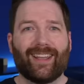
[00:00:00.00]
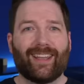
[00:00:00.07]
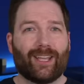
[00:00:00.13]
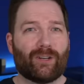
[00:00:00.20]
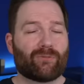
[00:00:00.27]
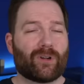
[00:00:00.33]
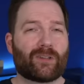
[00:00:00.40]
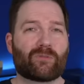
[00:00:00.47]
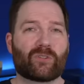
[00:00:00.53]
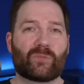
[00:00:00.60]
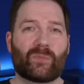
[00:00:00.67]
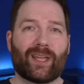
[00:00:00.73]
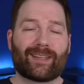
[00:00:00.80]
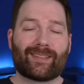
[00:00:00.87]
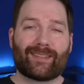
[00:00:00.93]
in
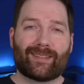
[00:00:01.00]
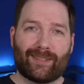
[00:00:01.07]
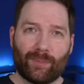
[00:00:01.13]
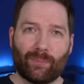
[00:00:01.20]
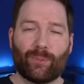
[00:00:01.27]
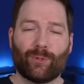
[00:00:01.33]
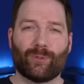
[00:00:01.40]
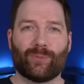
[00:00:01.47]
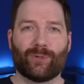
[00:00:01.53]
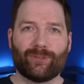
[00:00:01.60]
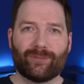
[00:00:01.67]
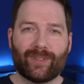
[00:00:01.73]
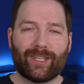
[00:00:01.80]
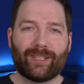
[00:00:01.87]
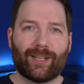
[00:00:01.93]
retrospect, simple
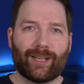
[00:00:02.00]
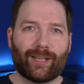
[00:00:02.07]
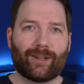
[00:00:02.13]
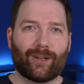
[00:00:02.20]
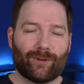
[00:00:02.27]
movie like